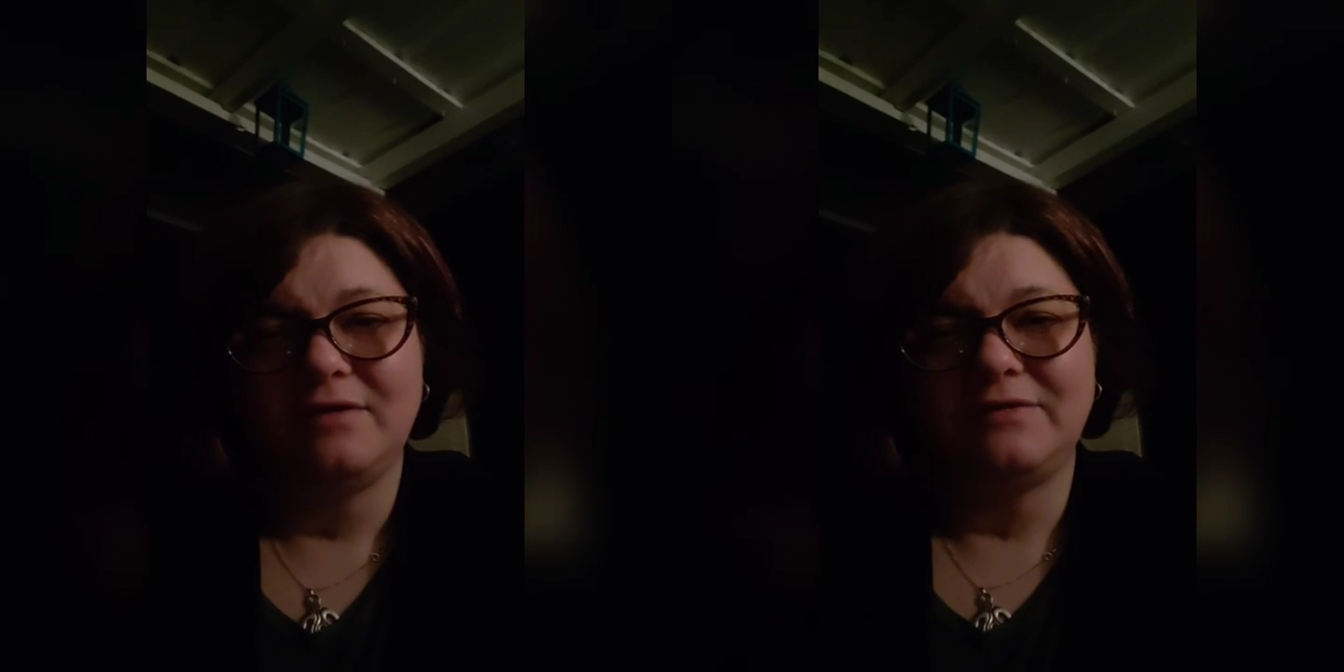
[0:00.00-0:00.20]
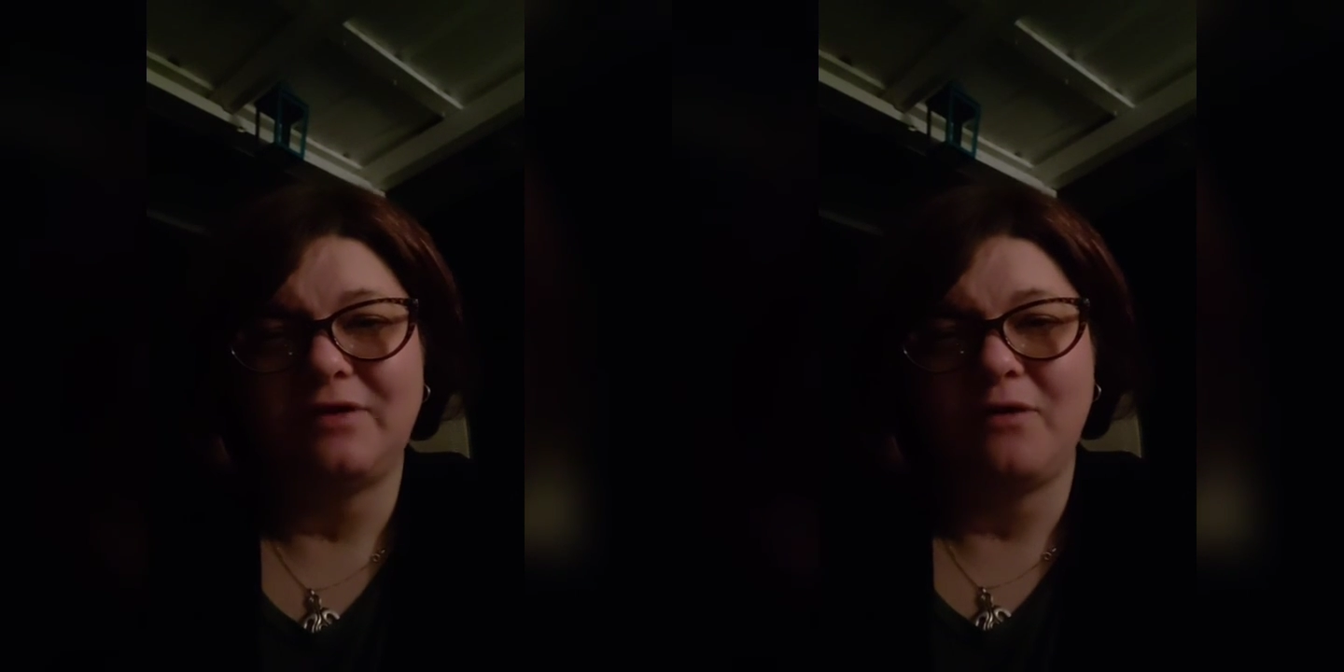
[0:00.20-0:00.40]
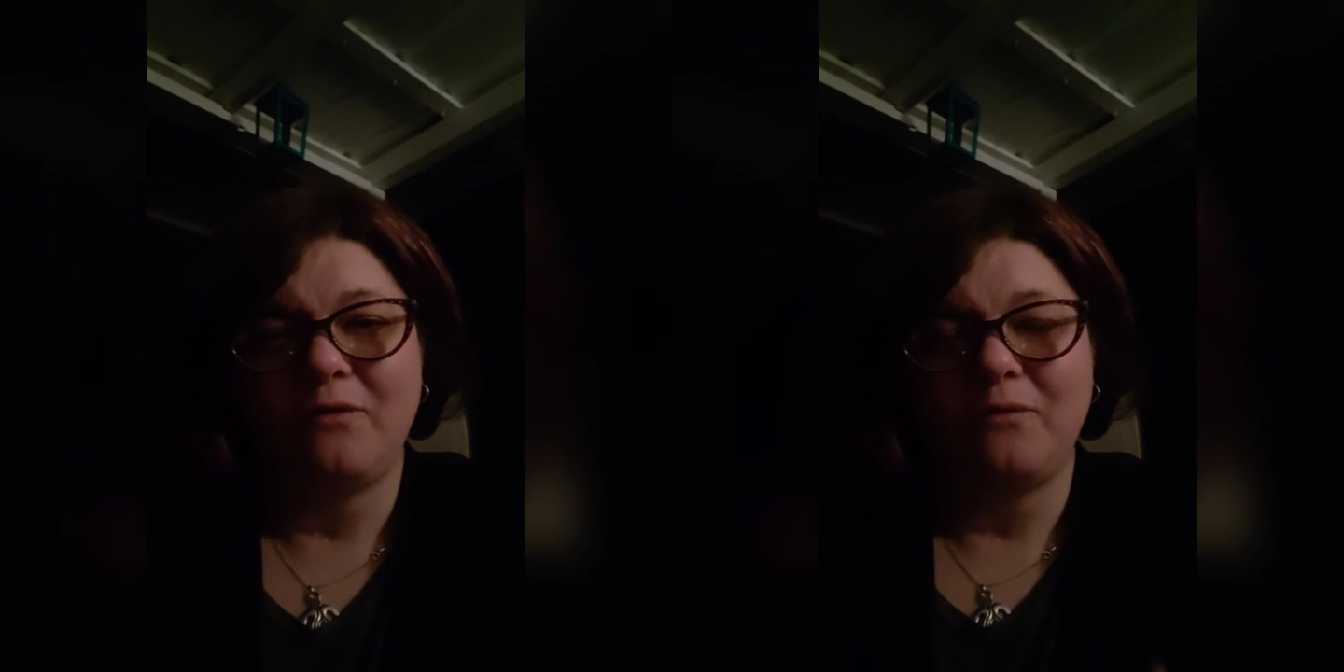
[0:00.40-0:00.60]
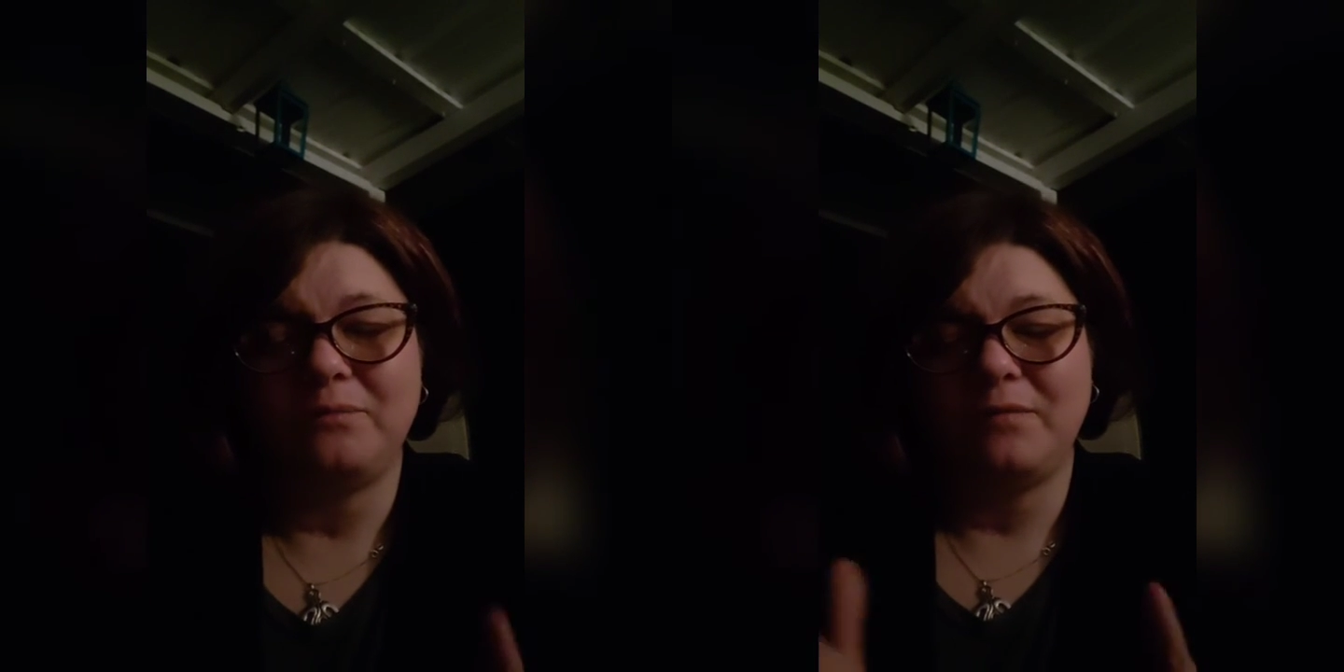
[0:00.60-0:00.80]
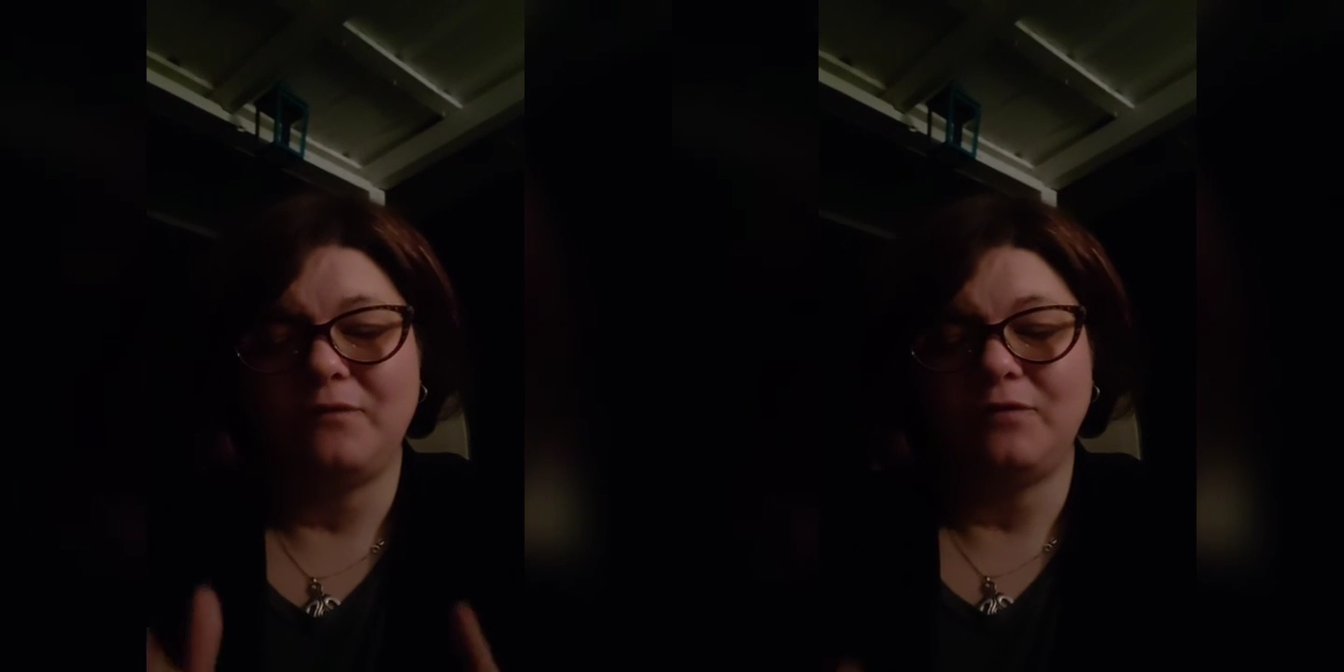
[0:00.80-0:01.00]
So,
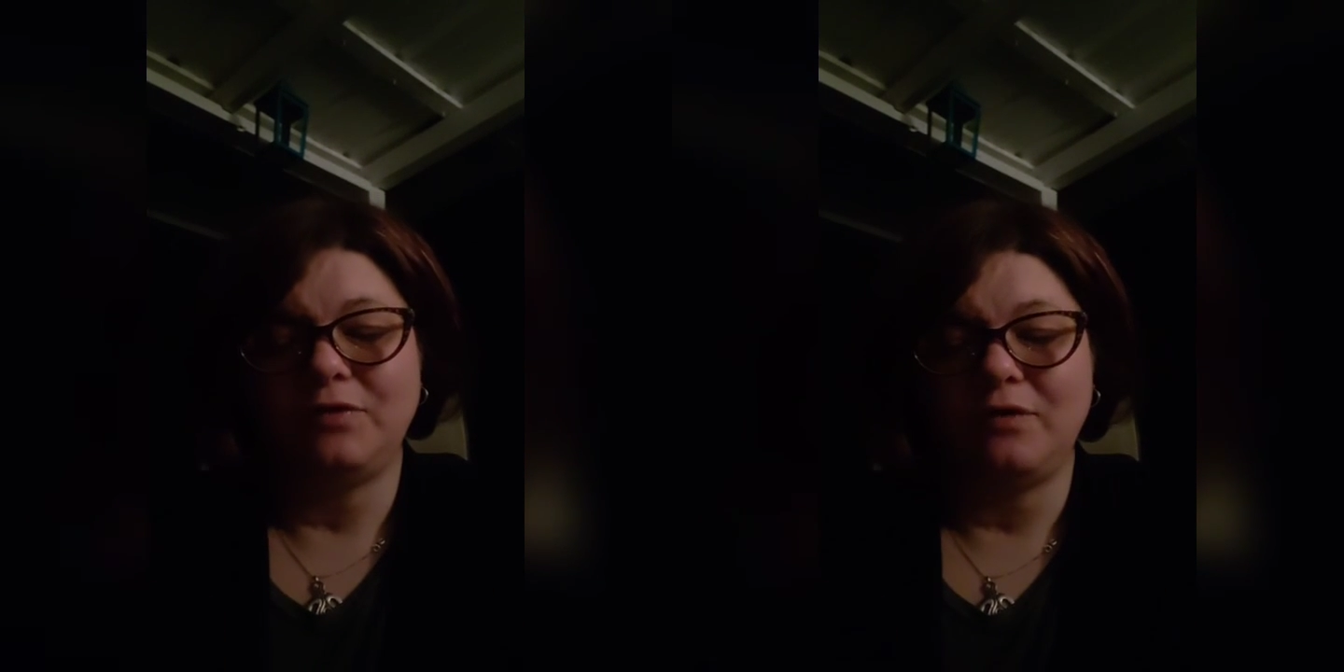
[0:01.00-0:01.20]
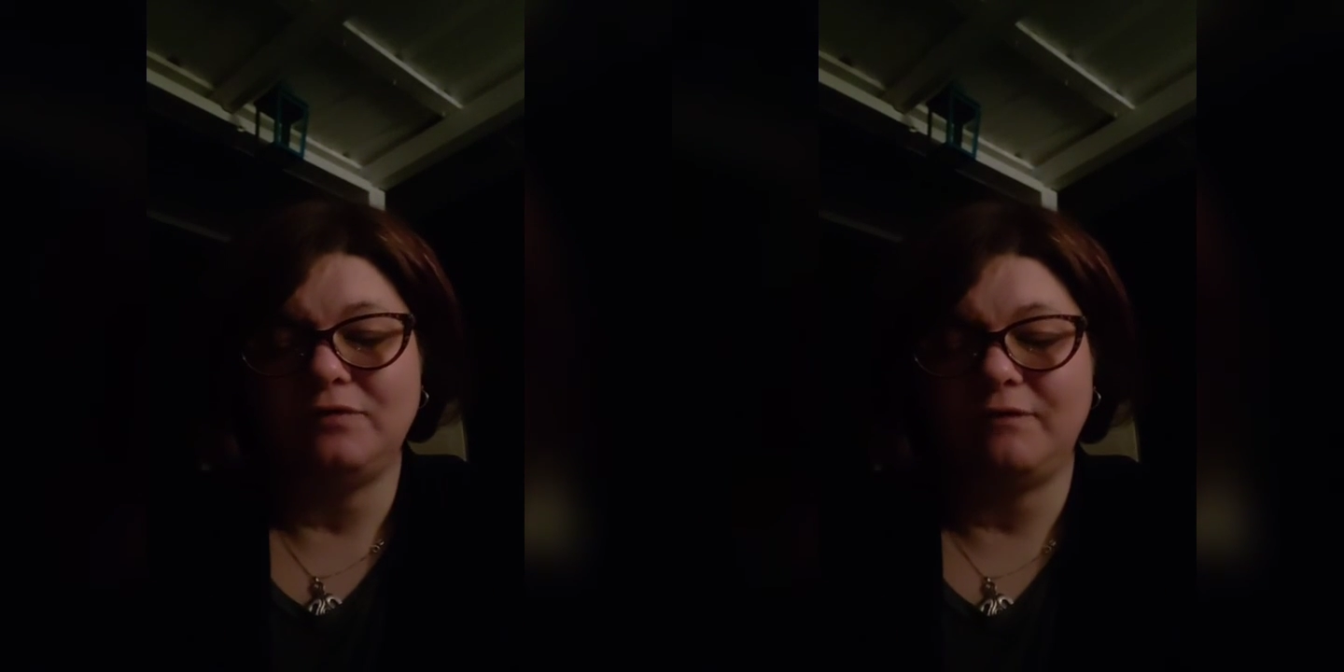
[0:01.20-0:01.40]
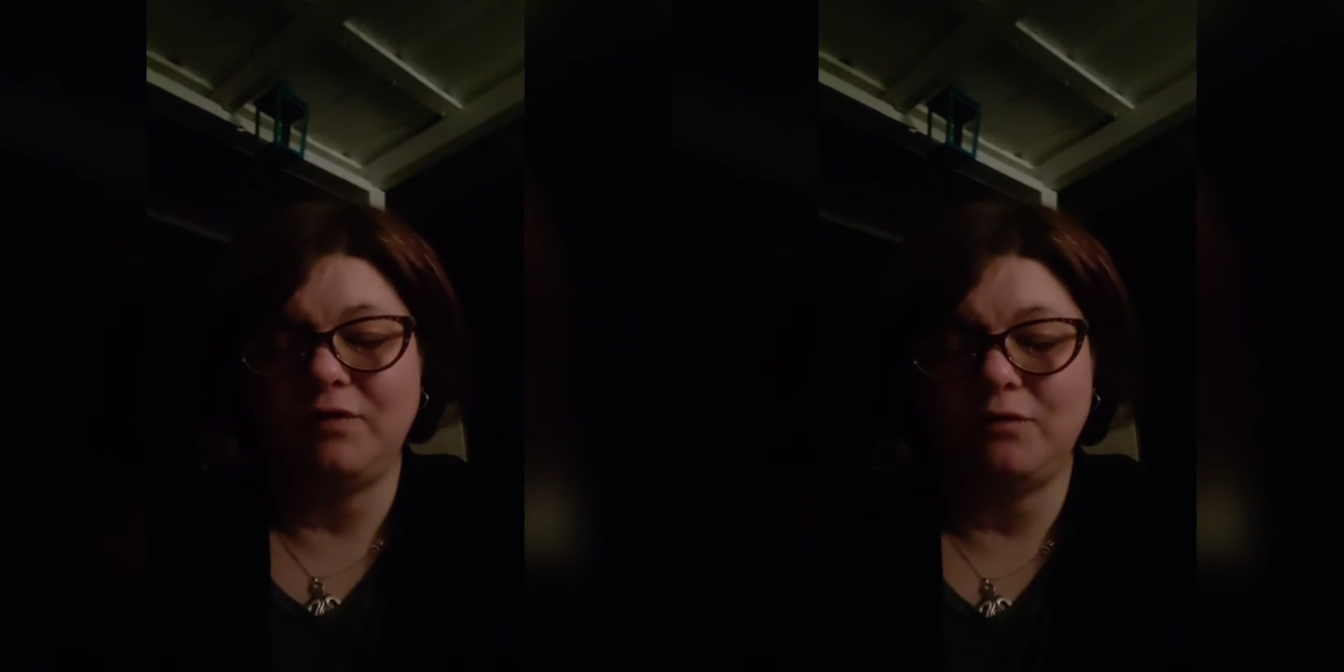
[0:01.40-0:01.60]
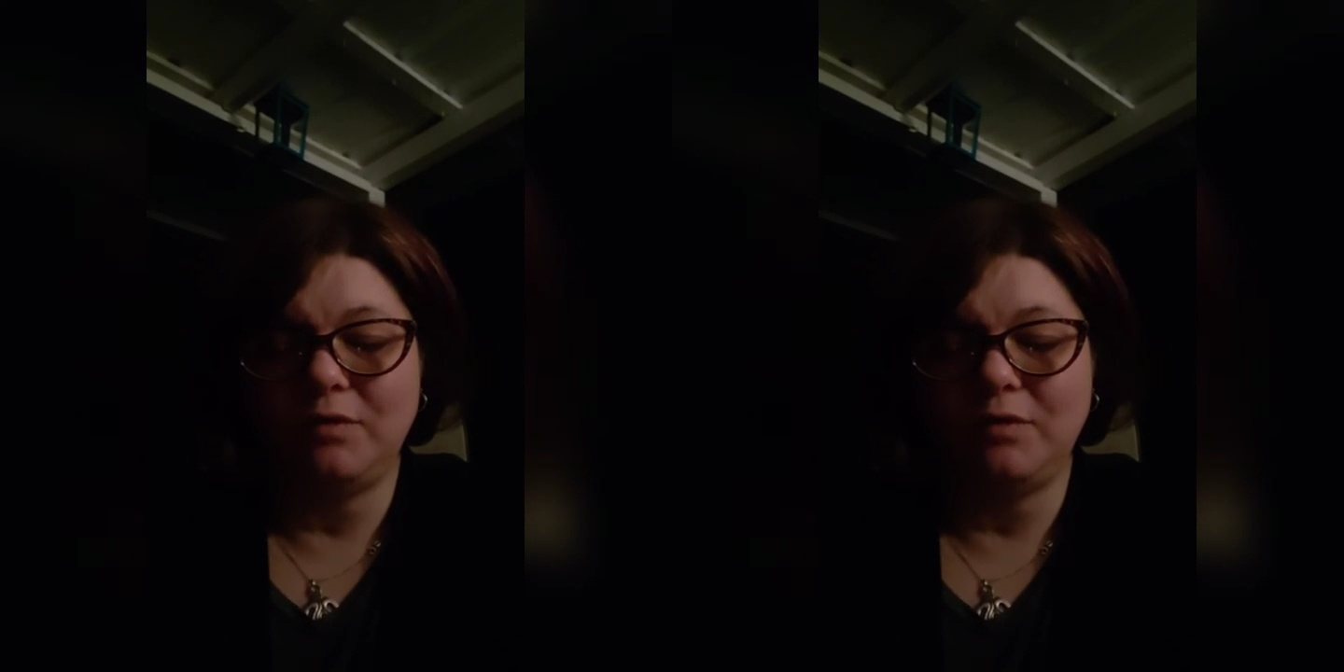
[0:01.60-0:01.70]
for those of you